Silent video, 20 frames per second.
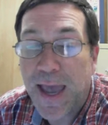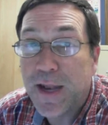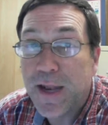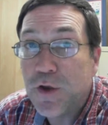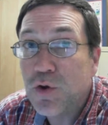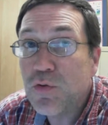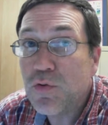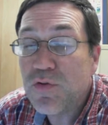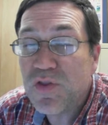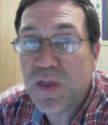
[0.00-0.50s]

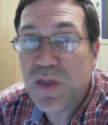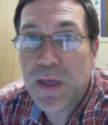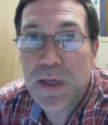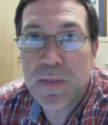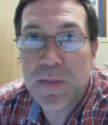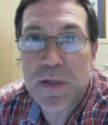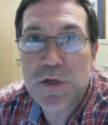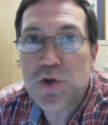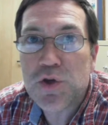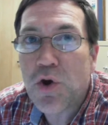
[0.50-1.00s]
and you
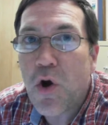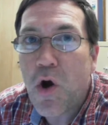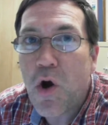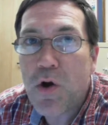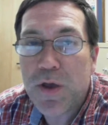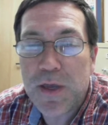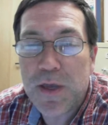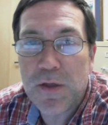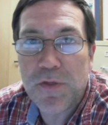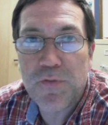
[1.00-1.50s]
think that
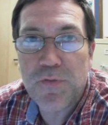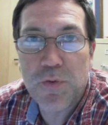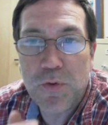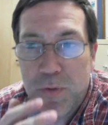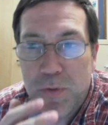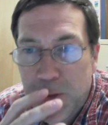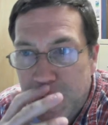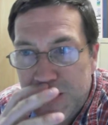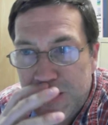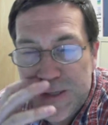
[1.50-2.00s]
talking
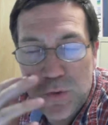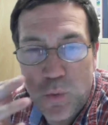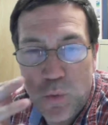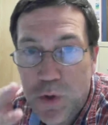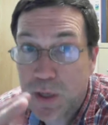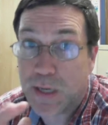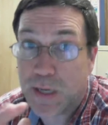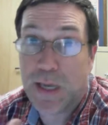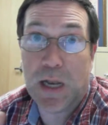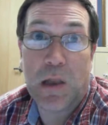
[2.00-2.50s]
through this,
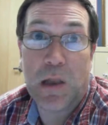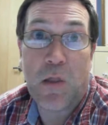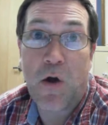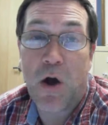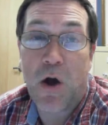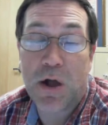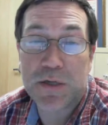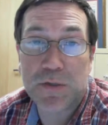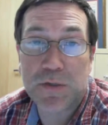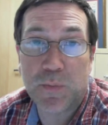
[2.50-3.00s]
we're going to get
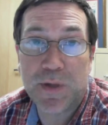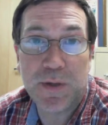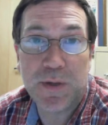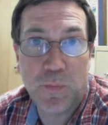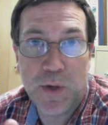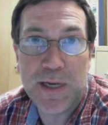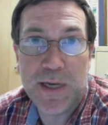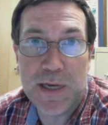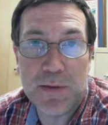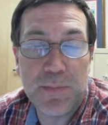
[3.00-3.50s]
lost, we
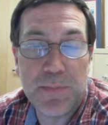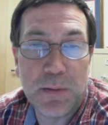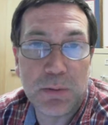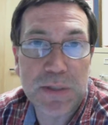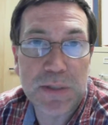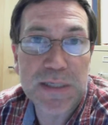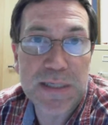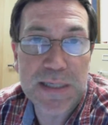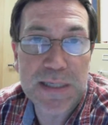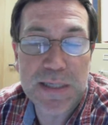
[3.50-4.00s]
need to be
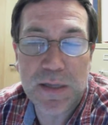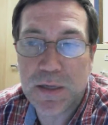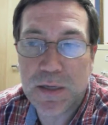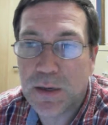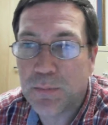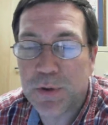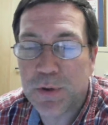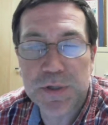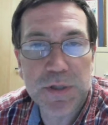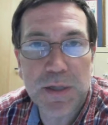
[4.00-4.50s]
able to see the
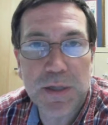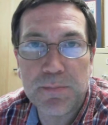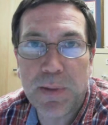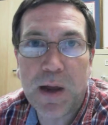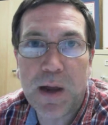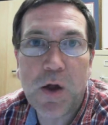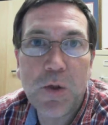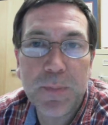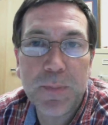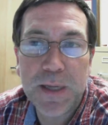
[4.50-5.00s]
numbers, then
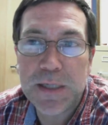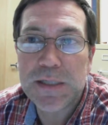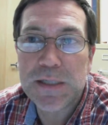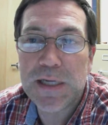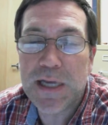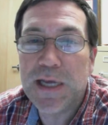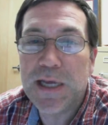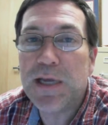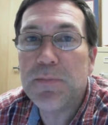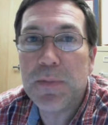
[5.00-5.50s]
by all
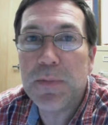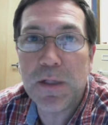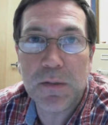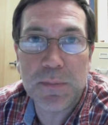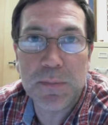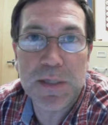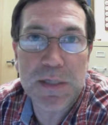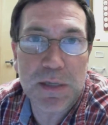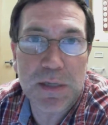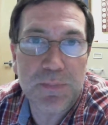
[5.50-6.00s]
means,
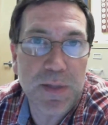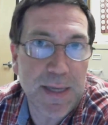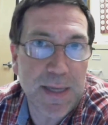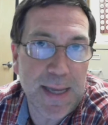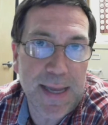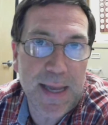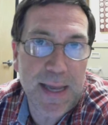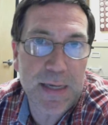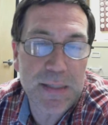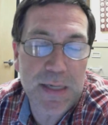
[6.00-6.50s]
email me
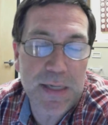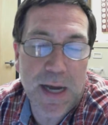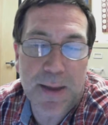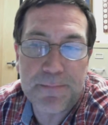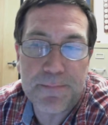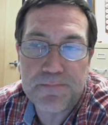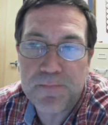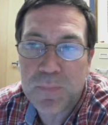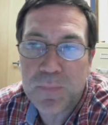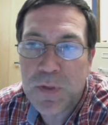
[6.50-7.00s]
something ahead of
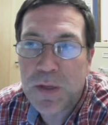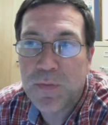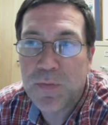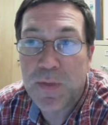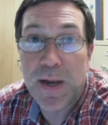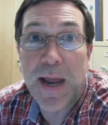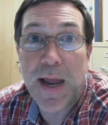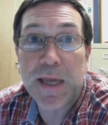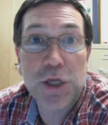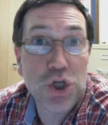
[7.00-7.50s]
time
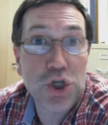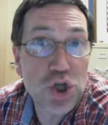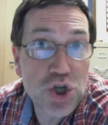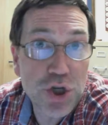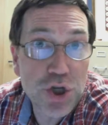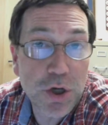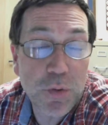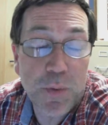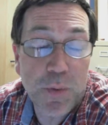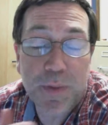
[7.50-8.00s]
that I can
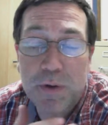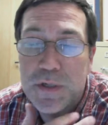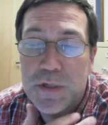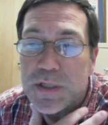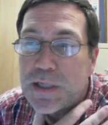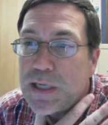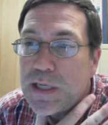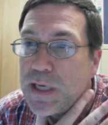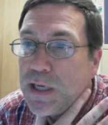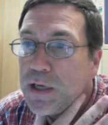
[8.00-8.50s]
share with our
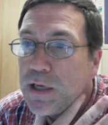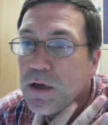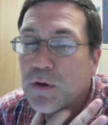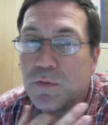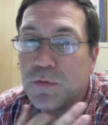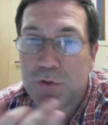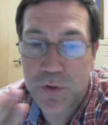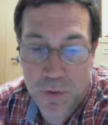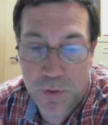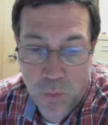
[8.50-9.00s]

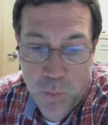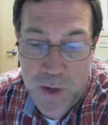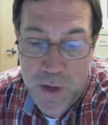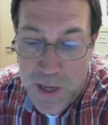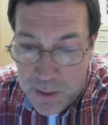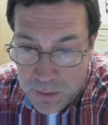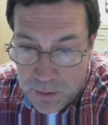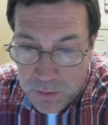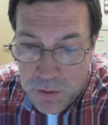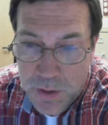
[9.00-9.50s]
CEO so that
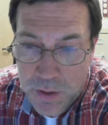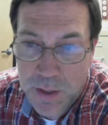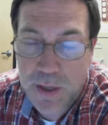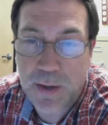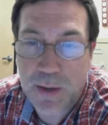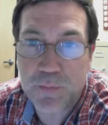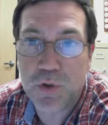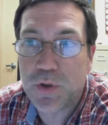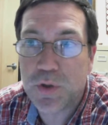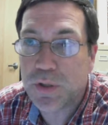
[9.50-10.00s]
we can look
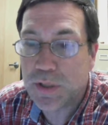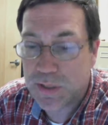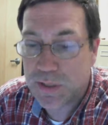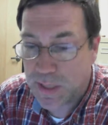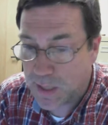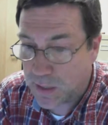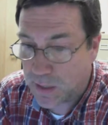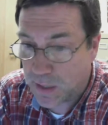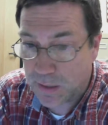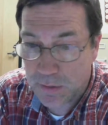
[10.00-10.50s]
it up. You can
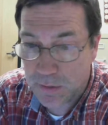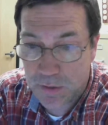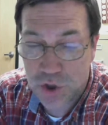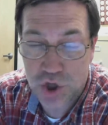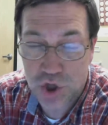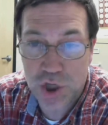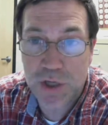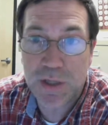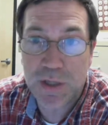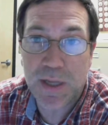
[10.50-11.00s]
say that the
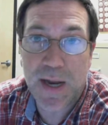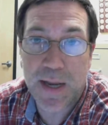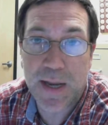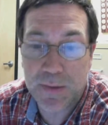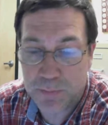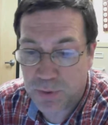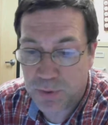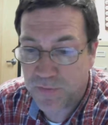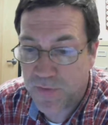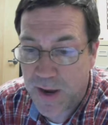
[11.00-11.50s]
sheet that
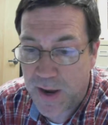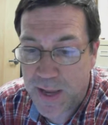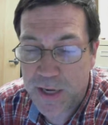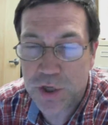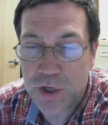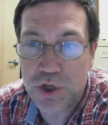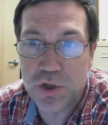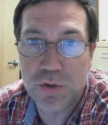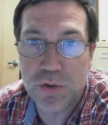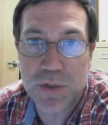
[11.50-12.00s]
I
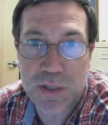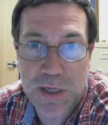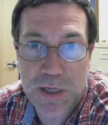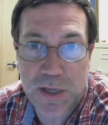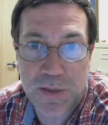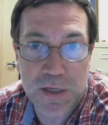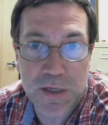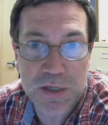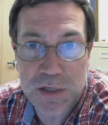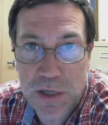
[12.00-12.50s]
provided you has
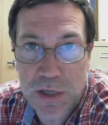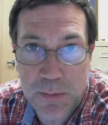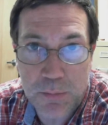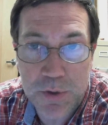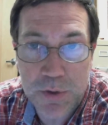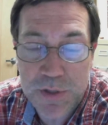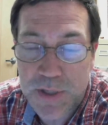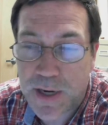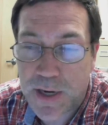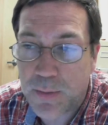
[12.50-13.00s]
got these
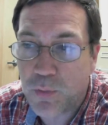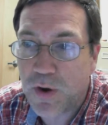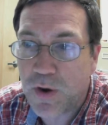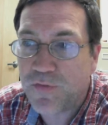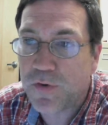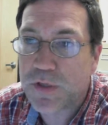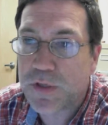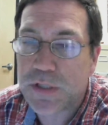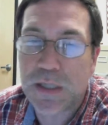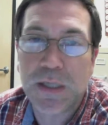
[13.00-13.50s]
numbers that I'm
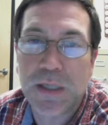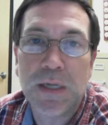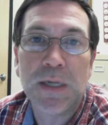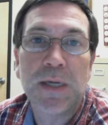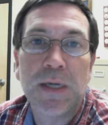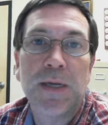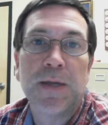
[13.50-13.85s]
referencing,